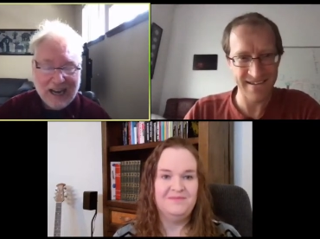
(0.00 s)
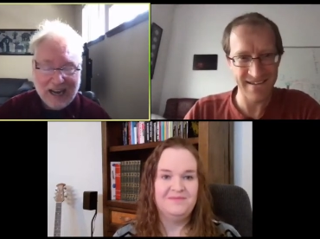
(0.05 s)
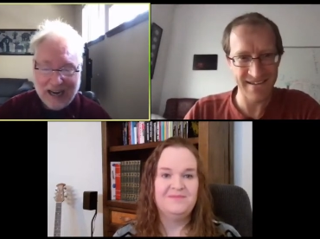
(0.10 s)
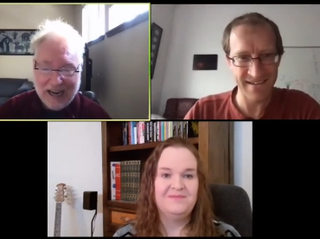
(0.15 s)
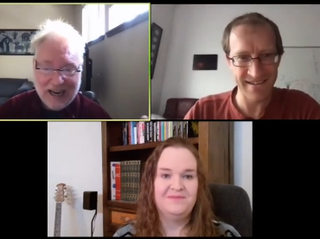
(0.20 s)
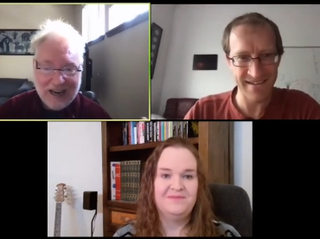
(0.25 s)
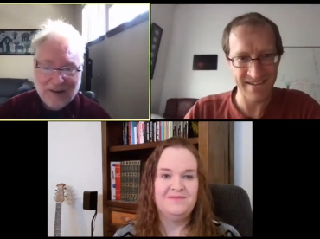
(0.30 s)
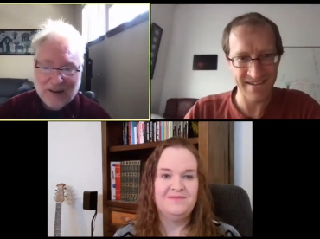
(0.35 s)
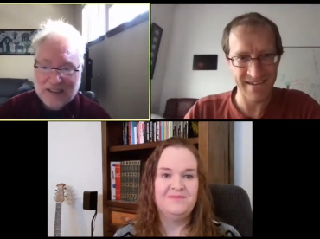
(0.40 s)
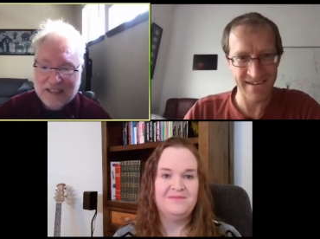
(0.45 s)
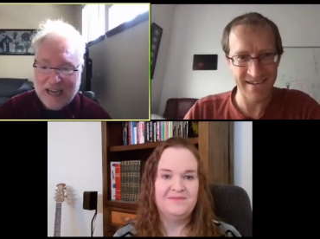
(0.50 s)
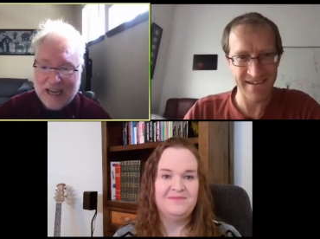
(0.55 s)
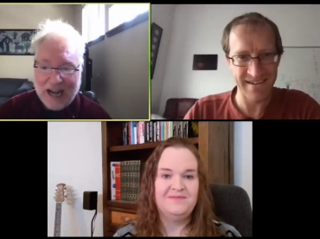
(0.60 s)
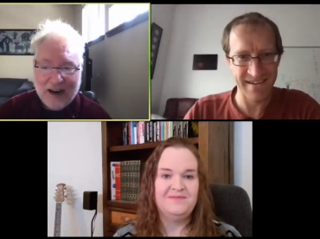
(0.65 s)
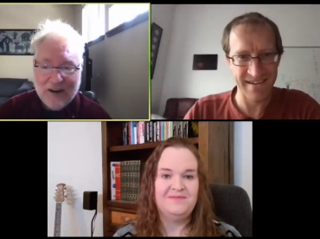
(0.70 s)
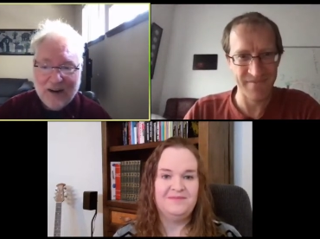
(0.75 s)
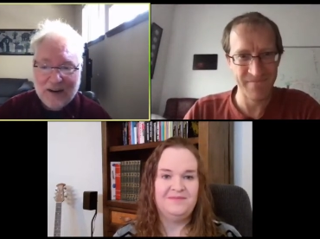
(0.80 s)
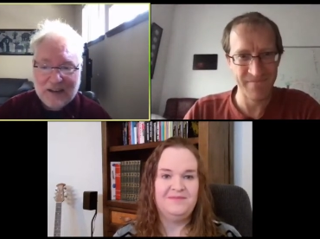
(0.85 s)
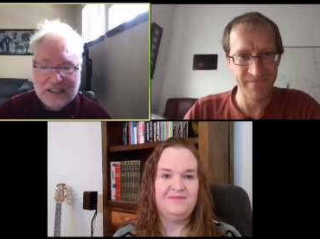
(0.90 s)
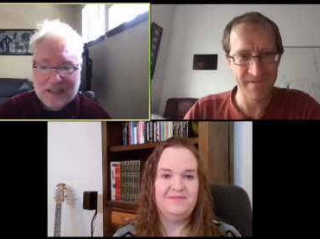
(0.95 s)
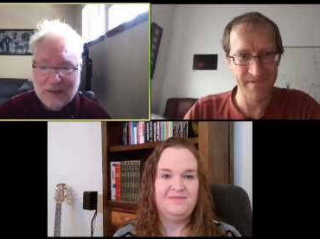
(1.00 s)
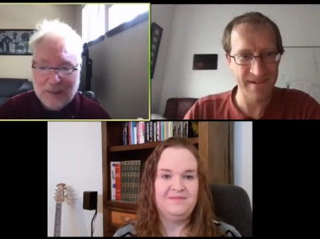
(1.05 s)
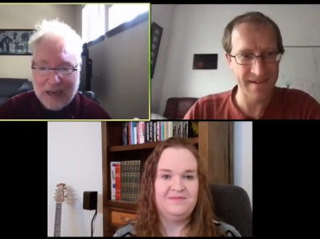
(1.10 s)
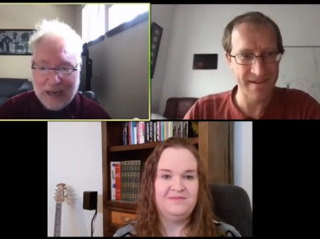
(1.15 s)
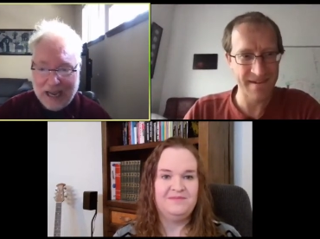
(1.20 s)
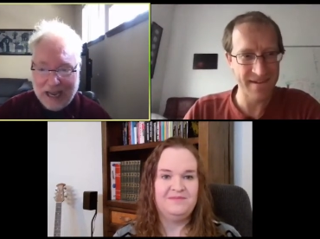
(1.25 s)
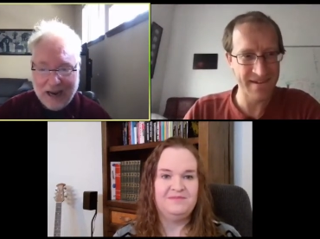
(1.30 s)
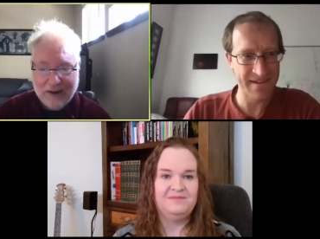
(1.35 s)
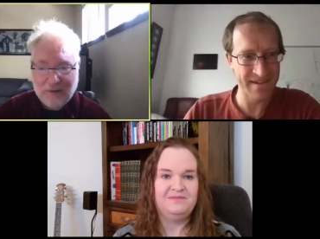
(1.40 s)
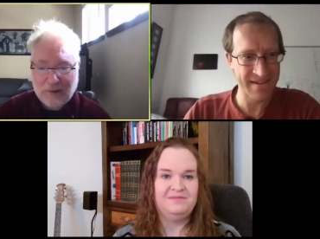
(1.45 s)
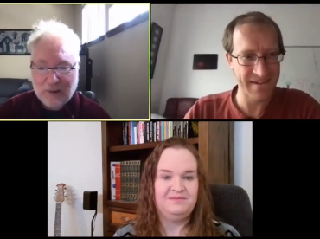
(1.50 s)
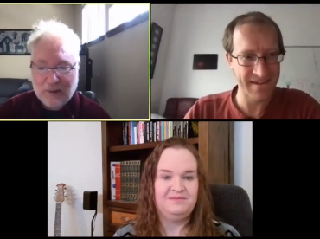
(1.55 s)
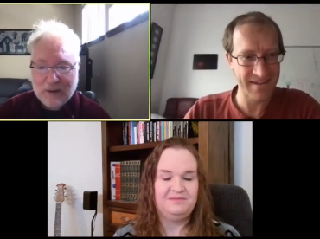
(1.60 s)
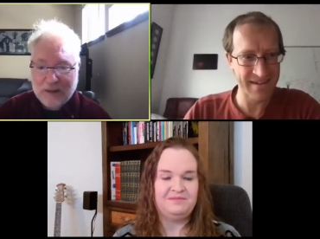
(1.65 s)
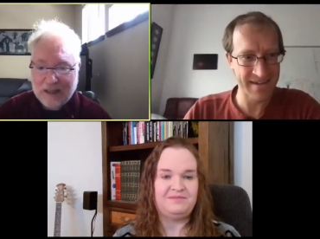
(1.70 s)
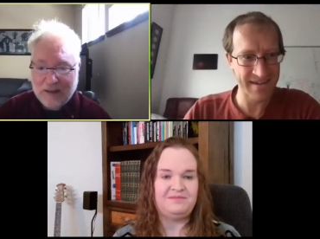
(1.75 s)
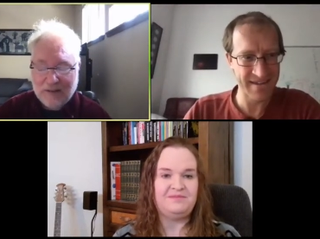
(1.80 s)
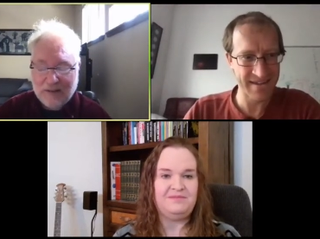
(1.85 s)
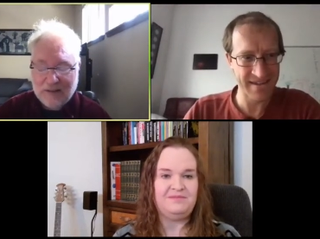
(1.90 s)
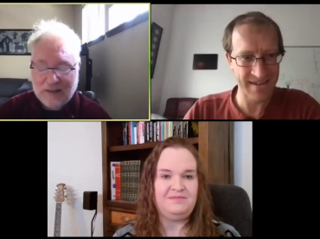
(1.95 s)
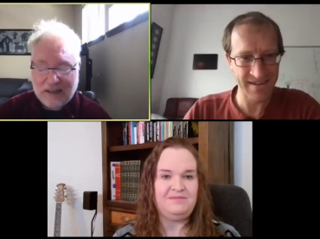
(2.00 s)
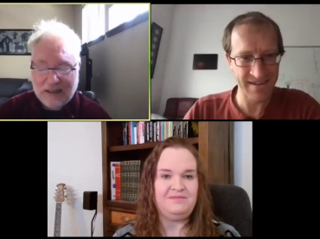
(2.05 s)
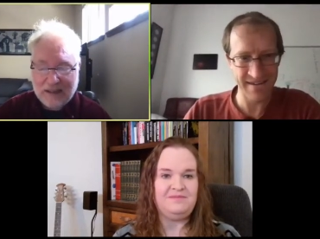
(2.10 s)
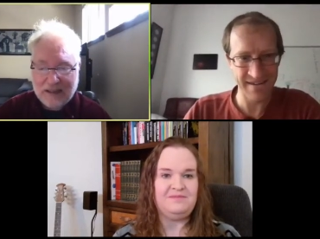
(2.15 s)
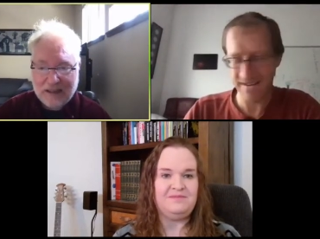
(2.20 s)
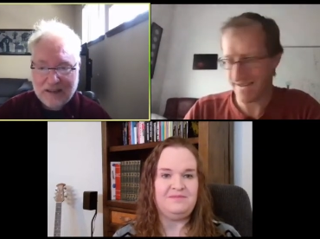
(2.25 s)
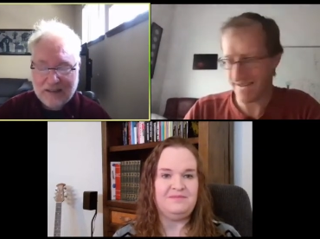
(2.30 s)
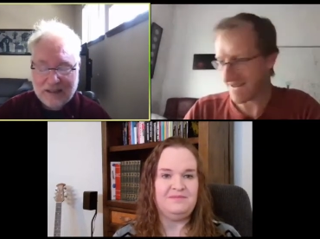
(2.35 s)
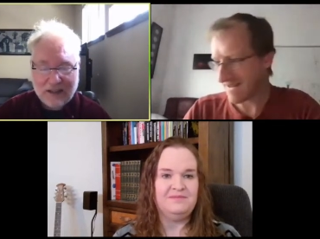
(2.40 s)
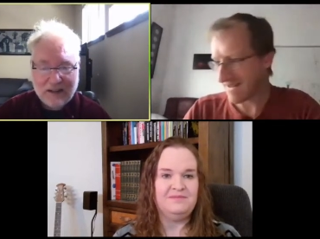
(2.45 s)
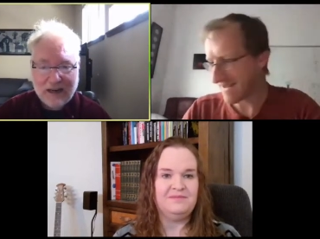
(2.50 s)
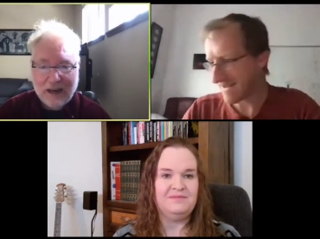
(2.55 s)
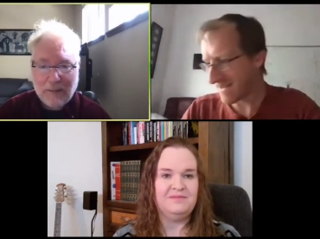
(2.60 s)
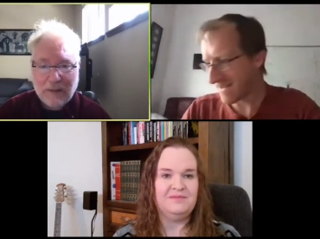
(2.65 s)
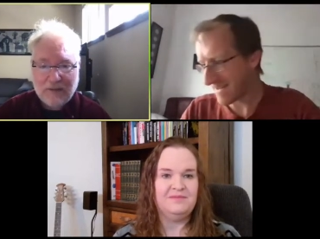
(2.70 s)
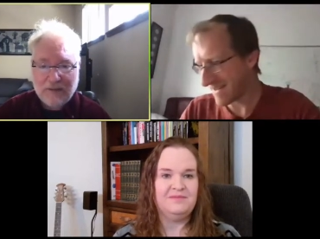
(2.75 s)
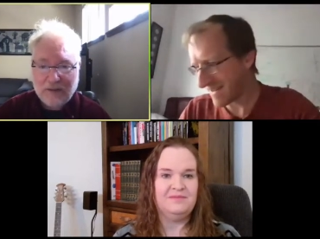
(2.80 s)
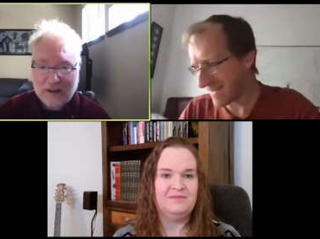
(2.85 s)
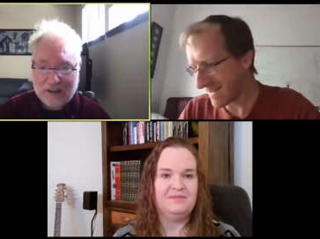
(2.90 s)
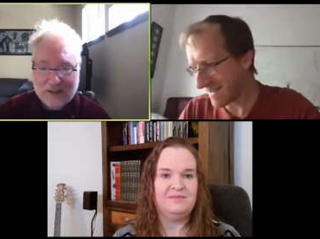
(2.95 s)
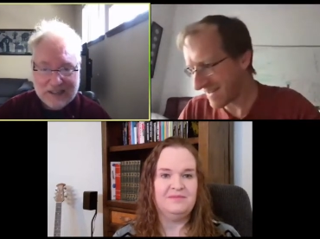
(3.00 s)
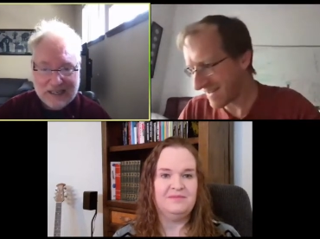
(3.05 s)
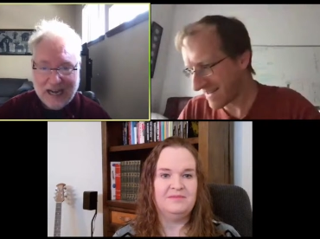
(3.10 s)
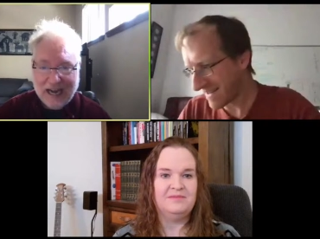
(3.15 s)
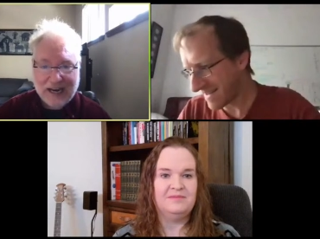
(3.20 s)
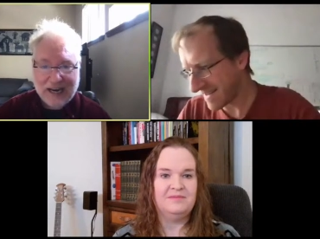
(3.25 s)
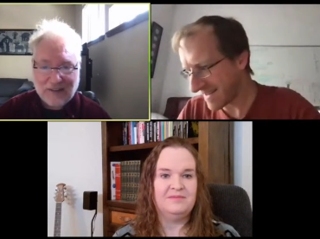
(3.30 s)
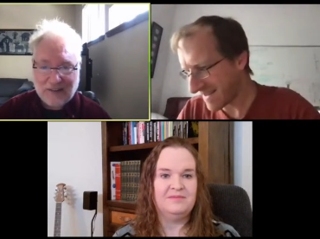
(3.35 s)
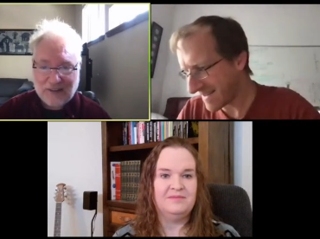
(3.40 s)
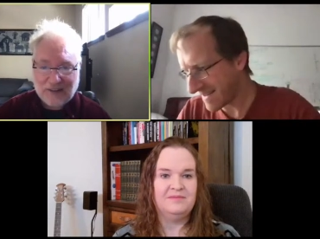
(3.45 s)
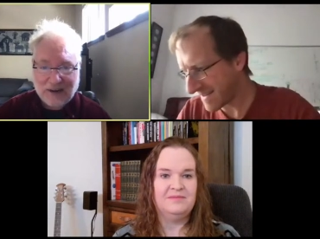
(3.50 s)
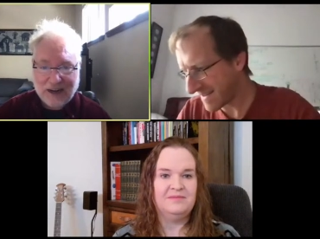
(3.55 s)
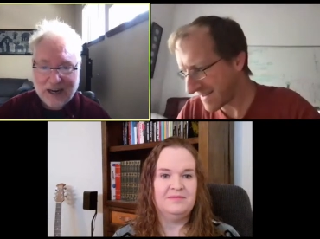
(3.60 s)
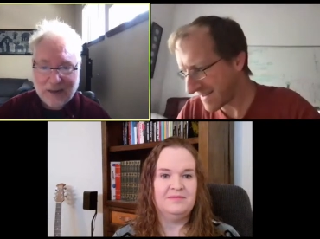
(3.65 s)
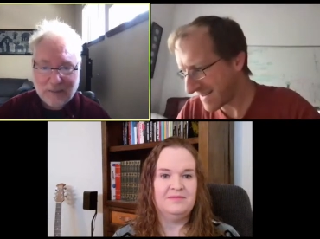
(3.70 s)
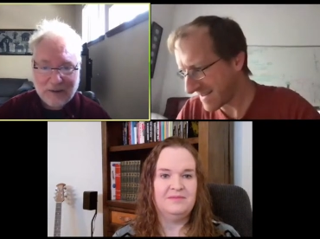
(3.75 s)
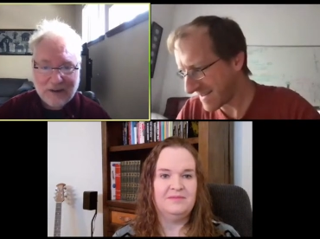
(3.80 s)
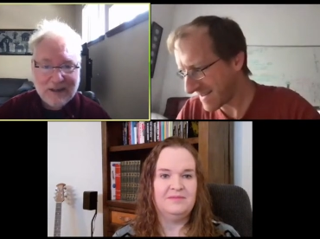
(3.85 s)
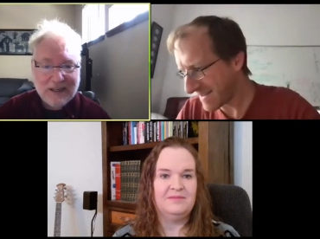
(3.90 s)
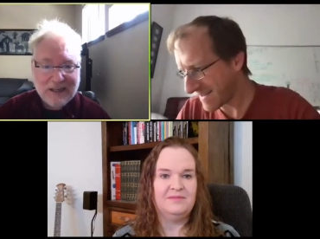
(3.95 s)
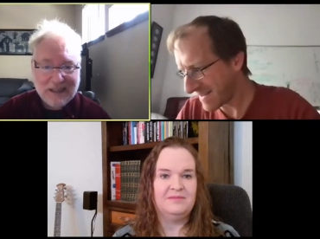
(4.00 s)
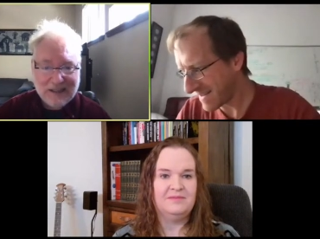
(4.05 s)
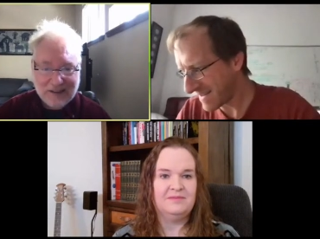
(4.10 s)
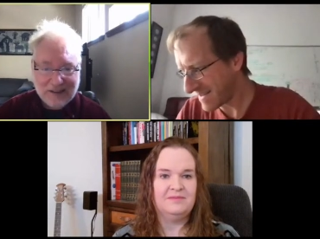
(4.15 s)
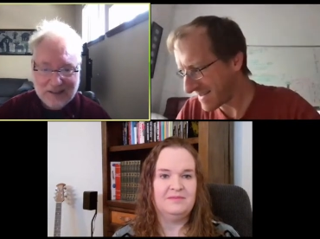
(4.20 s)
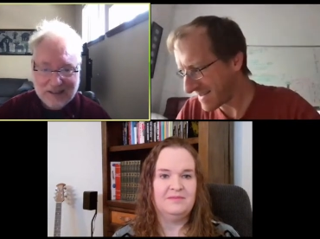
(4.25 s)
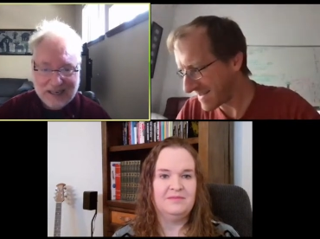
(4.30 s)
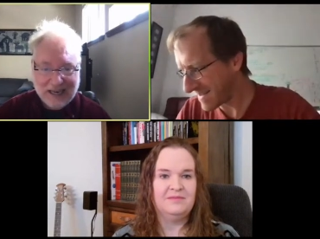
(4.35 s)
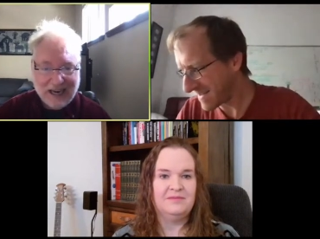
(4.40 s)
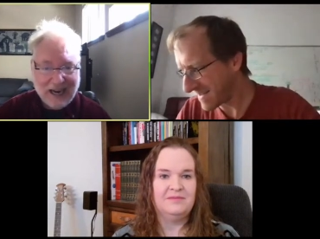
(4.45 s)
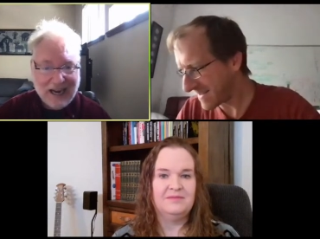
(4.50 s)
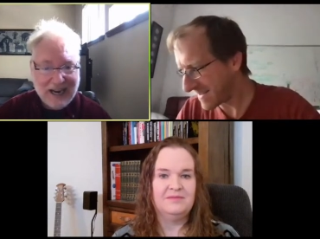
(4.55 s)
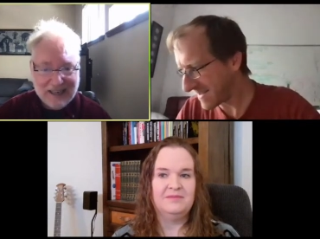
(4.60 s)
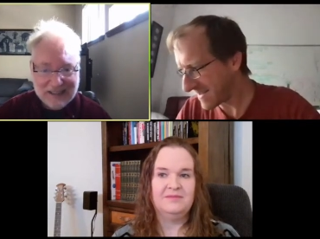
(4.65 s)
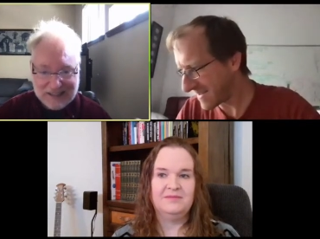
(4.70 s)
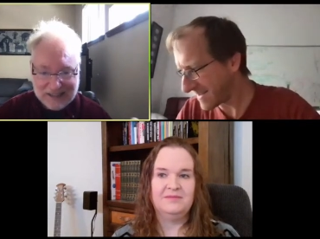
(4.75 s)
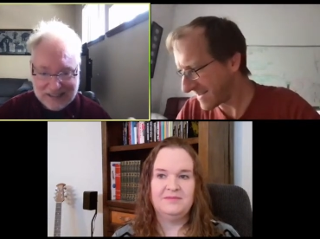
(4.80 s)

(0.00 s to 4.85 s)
Speaker 1: I always say, I don't understand why everyone who lives in the southern hemisphere is not an astronomer. The sky is